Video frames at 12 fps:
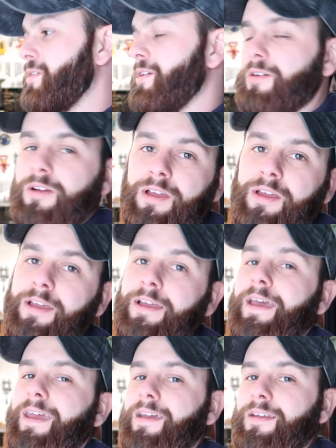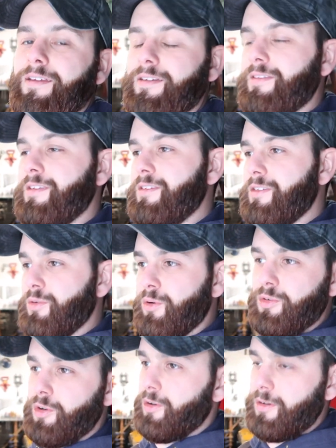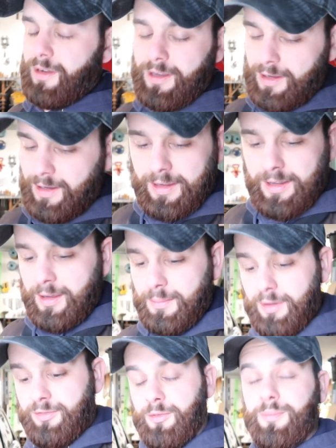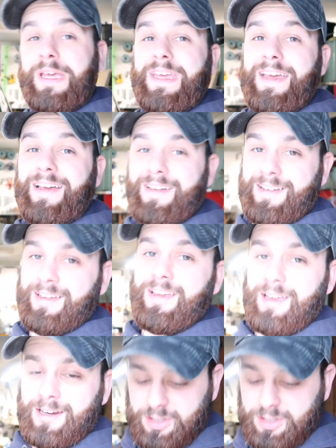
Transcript: in there and the 0 turn, but for me, it